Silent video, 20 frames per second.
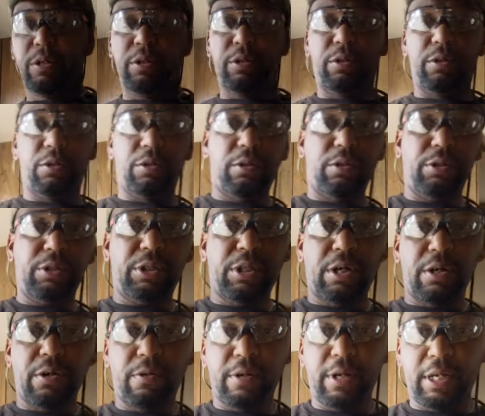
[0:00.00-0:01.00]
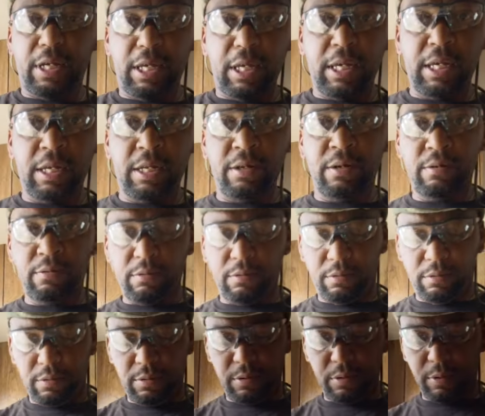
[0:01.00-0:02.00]
So again,
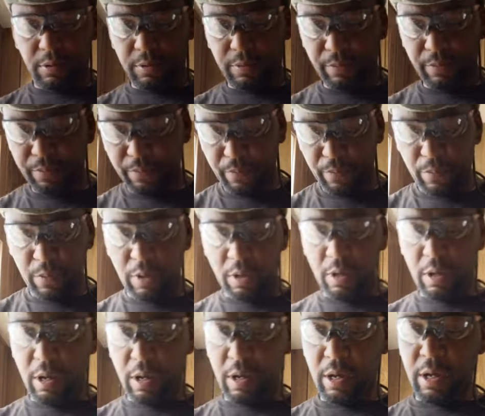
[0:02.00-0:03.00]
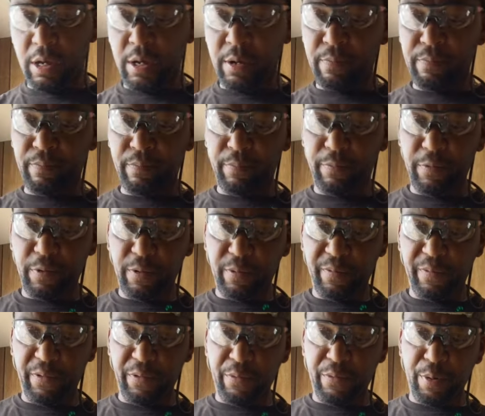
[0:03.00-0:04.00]
if you
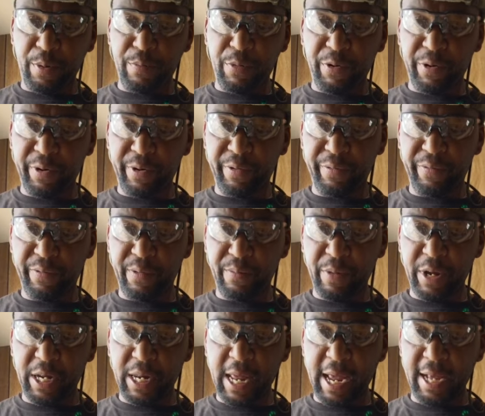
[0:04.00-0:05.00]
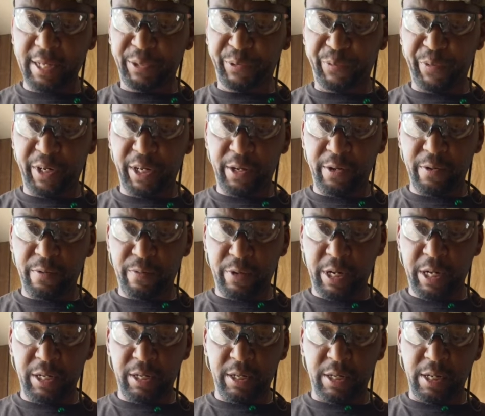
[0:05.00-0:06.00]
remember from my last video when I
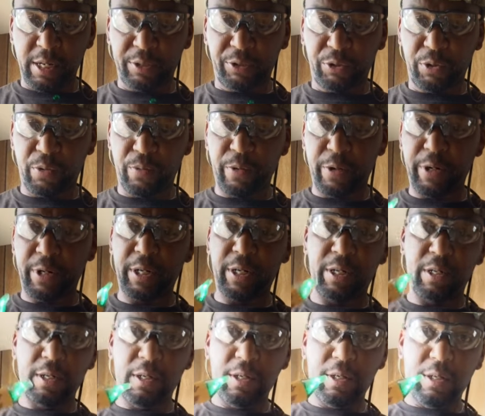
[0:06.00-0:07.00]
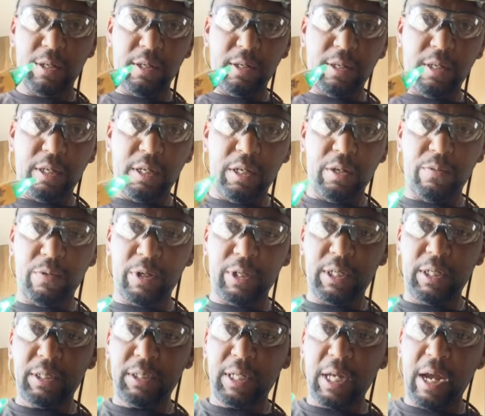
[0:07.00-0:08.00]
did electrical work, you want this
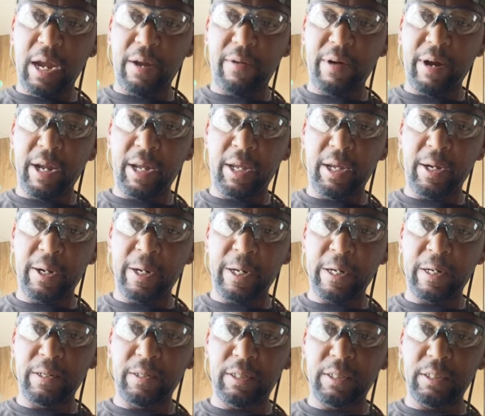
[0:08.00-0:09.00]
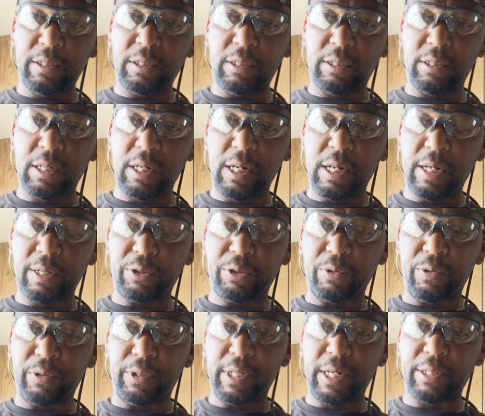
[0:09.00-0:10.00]
guy right here. This is an electrical
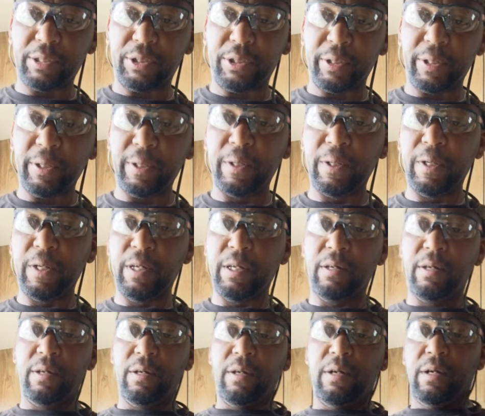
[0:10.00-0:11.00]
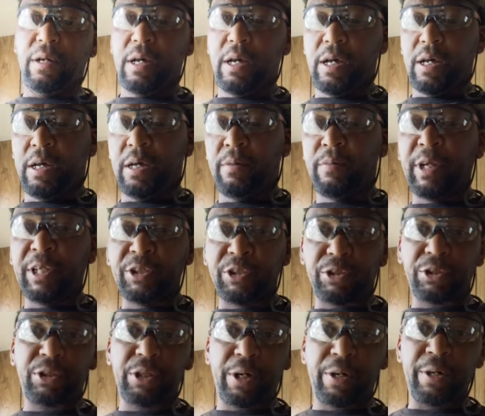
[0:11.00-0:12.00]
tester. I just
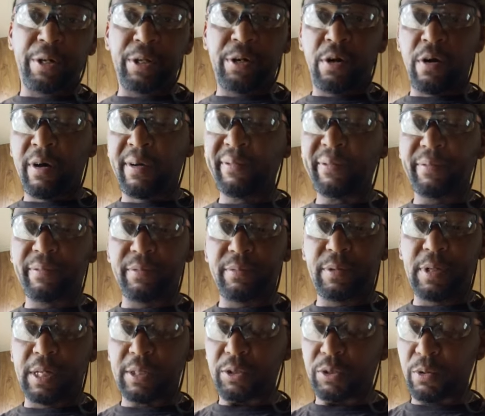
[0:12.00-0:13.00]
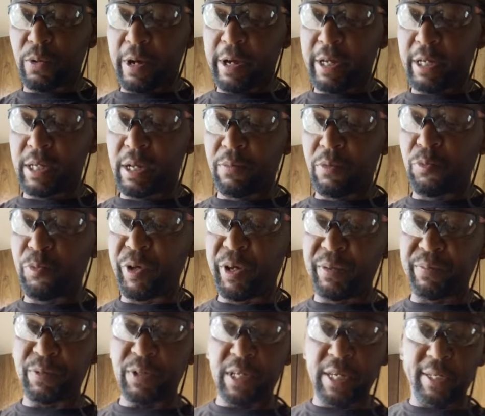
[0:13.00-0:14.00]
turned it off. That's why I double beeped
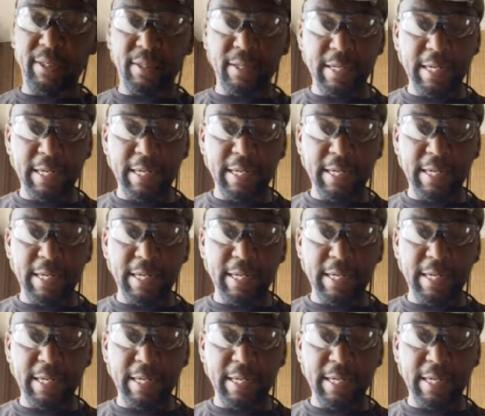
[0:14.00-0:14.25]
like that.